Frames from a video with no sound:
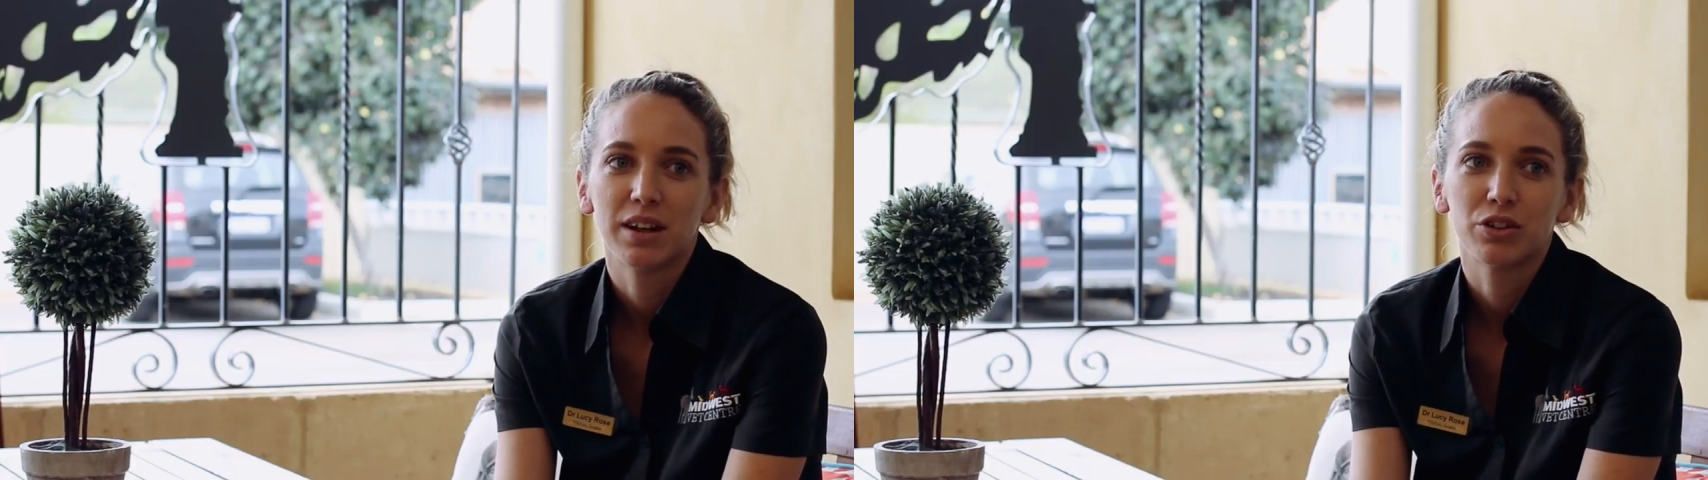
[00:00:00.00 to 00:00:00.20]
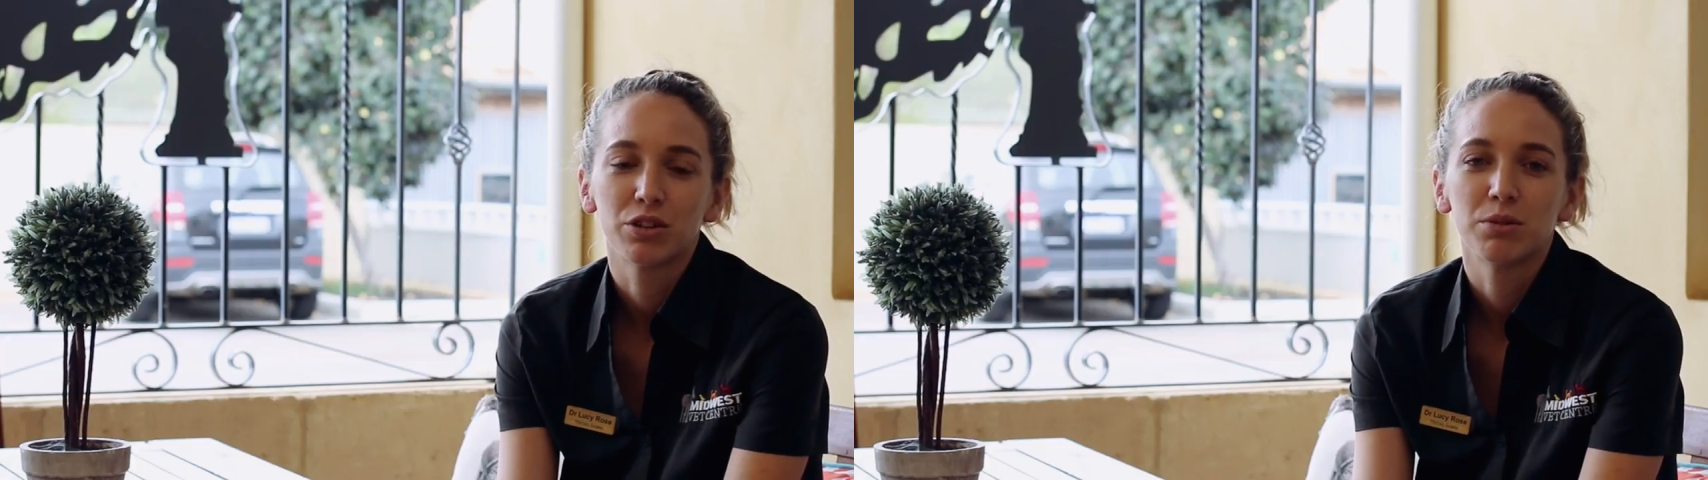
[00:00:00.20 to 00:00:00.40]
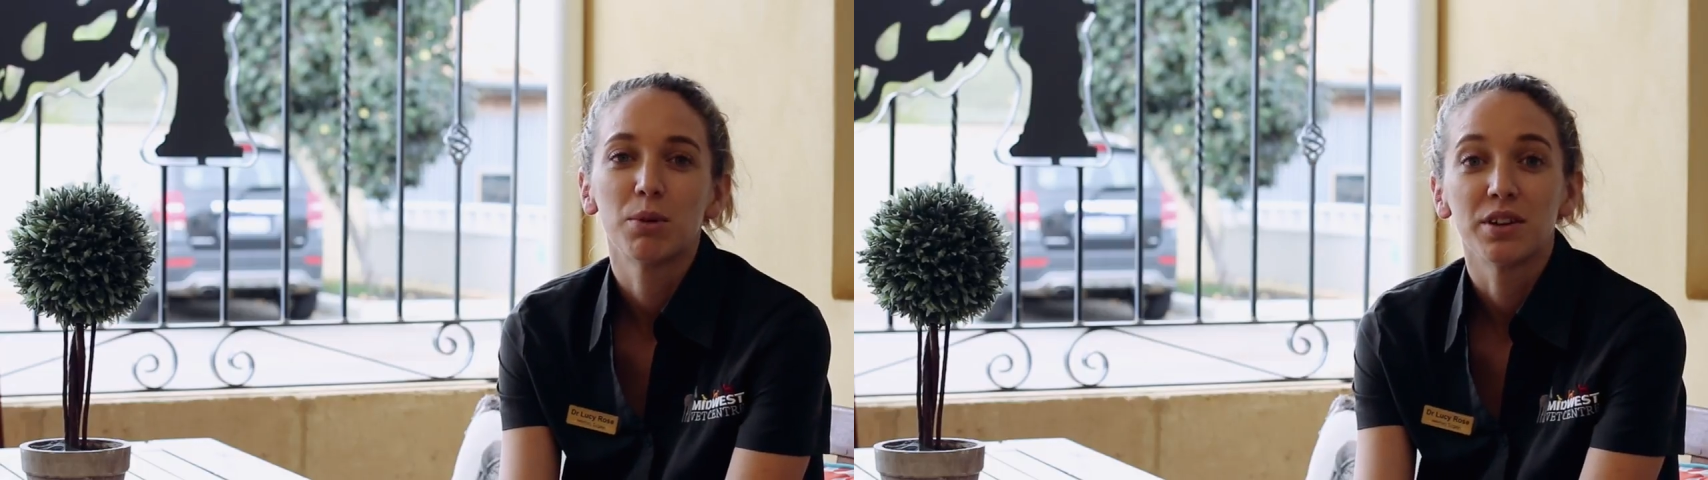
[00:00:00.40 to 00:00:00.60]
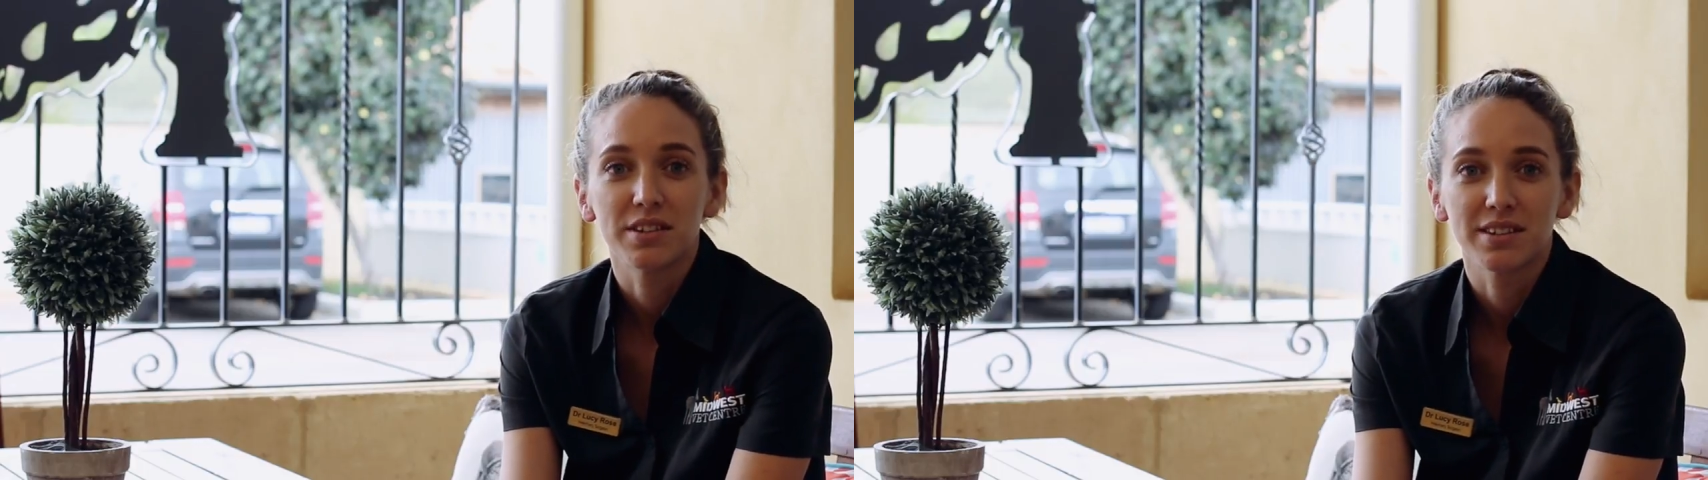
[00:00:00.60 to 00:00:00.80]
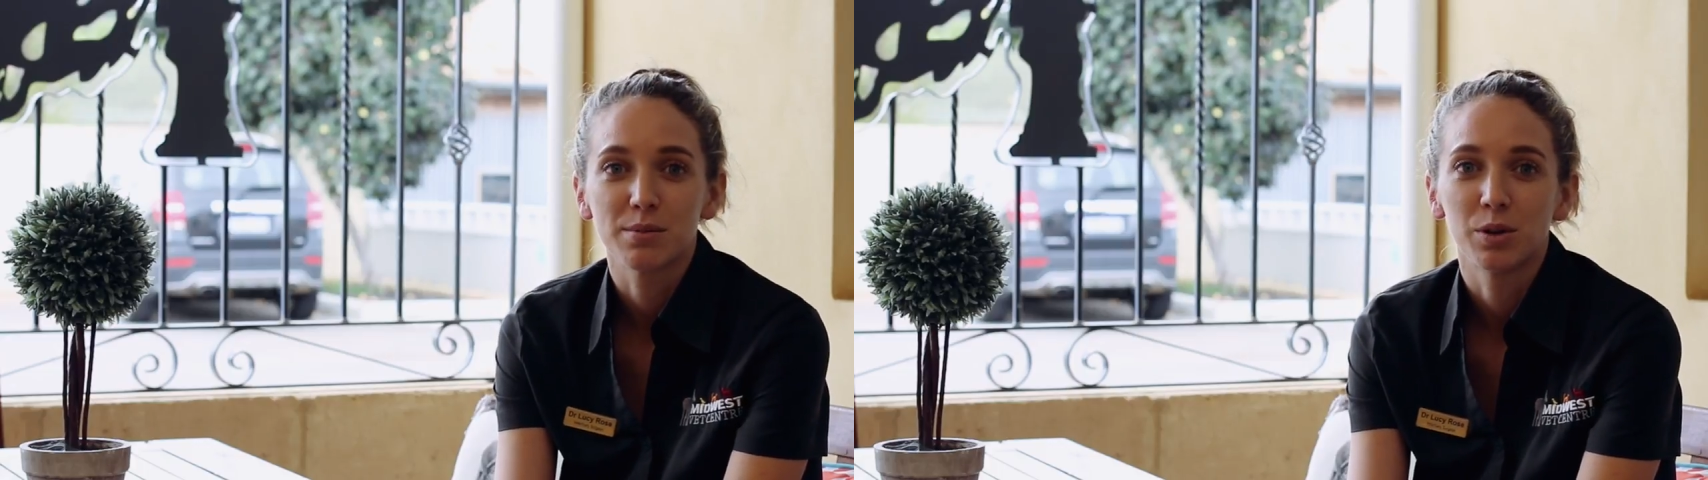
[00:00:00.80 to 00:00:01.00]
I do
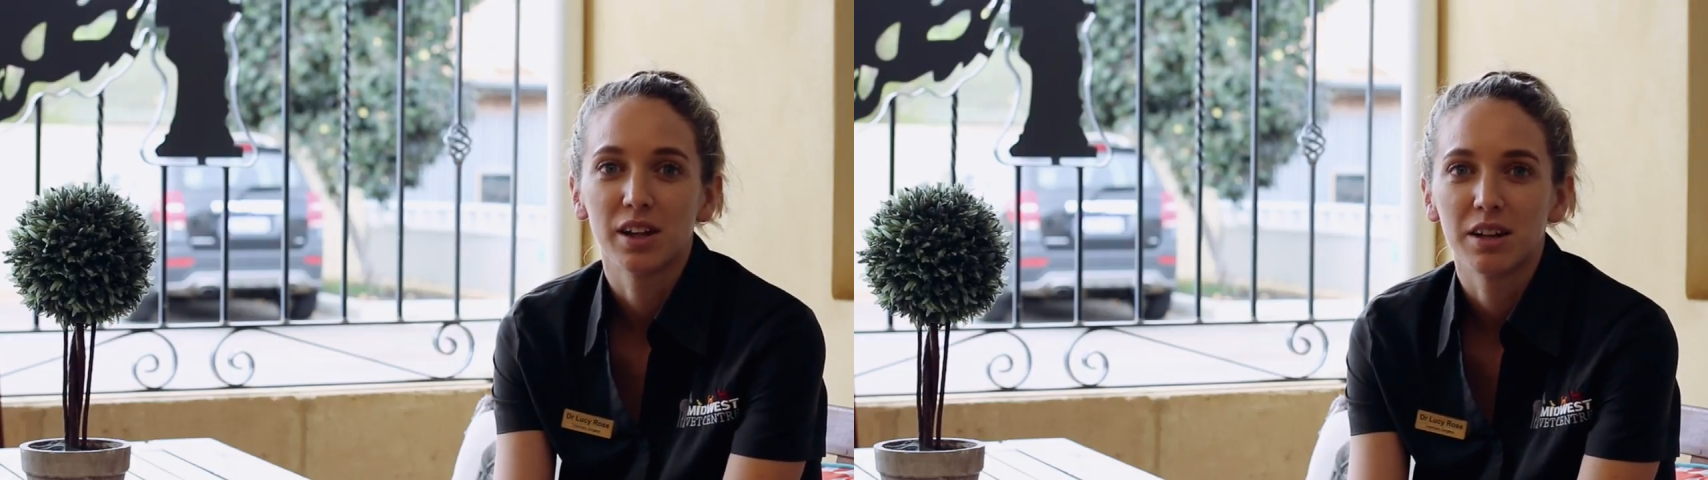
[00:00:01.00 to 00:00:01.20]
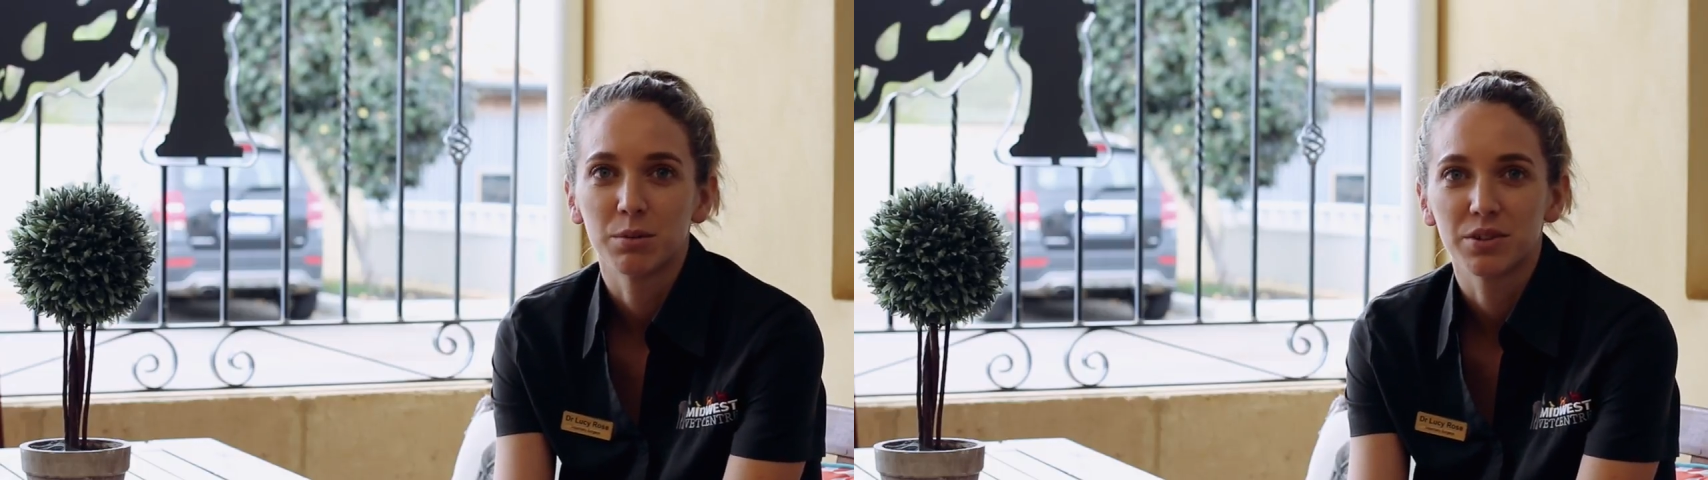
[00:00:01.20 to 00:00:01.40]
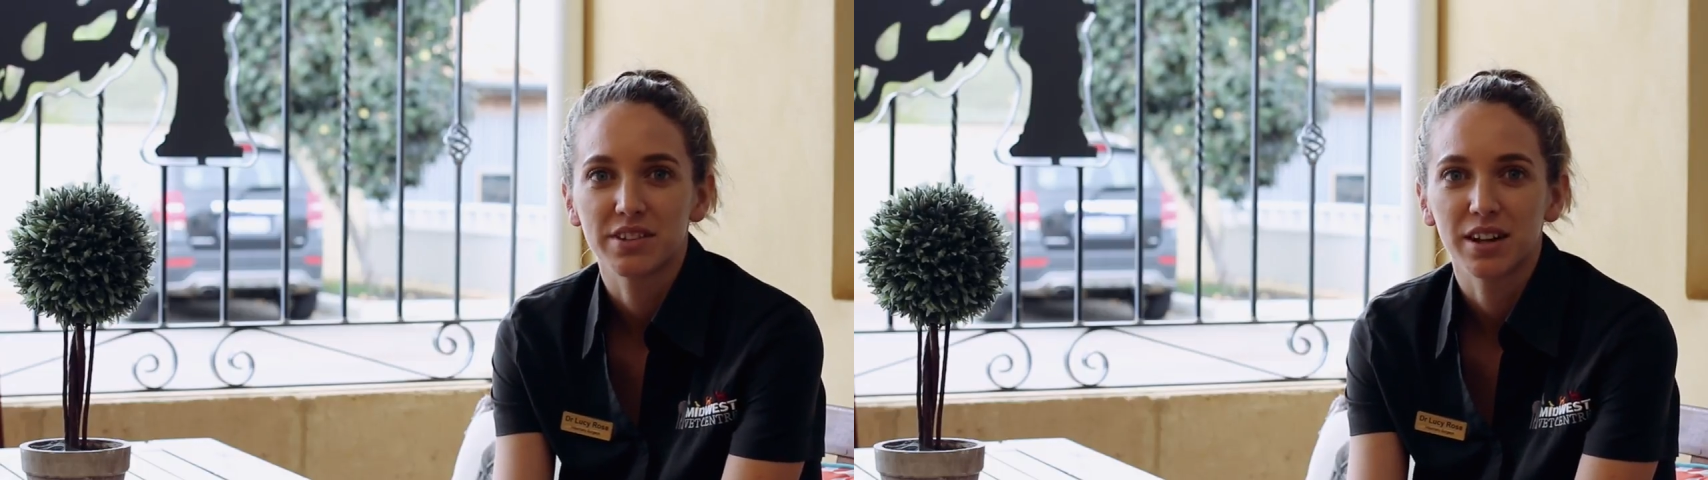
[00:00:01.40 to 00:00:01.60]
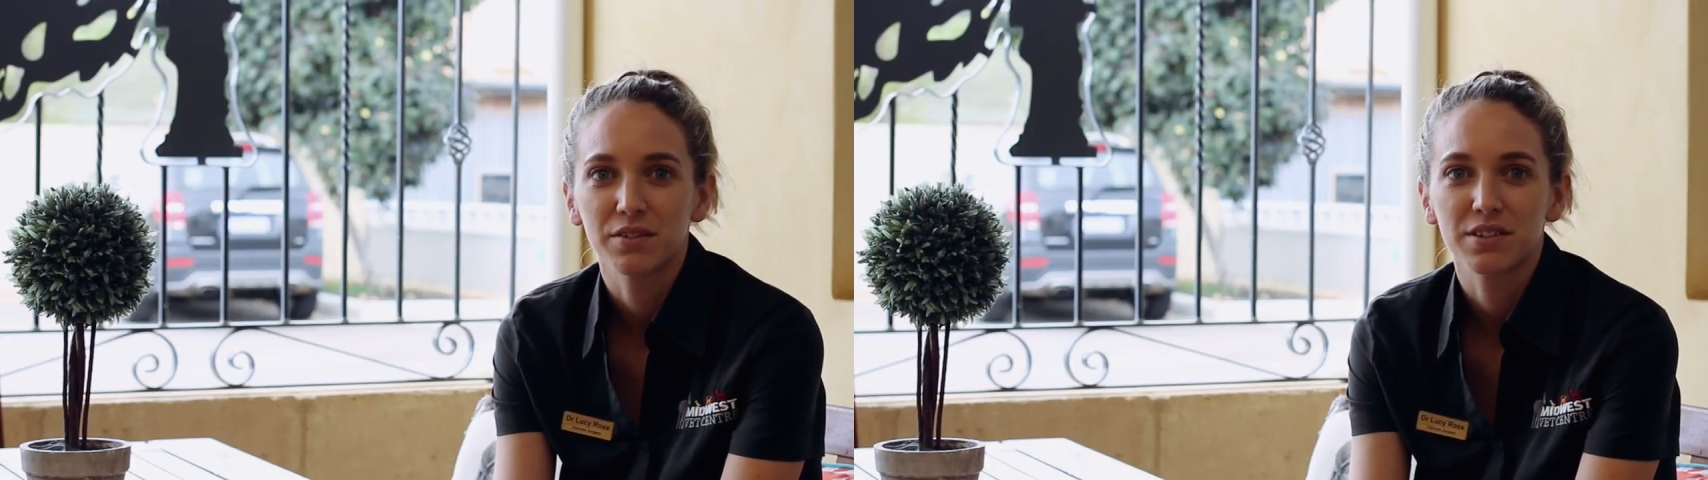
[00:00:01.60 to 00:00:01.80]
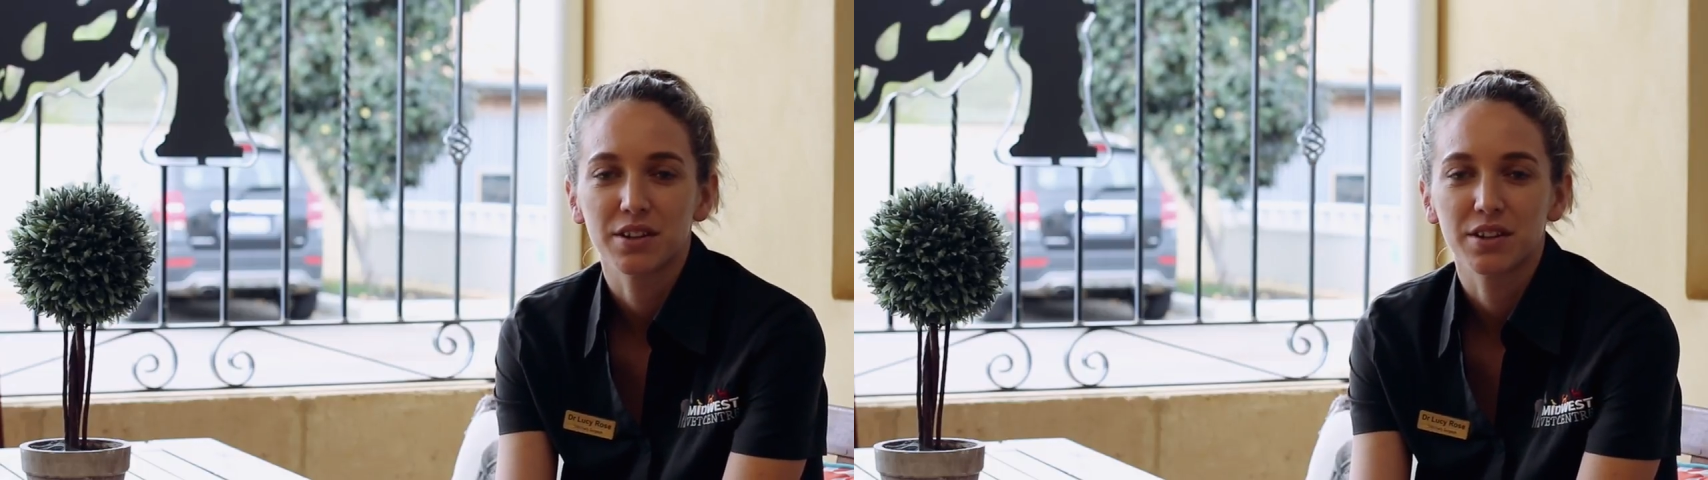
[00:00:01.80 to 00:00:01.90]
mostly small animal stuff,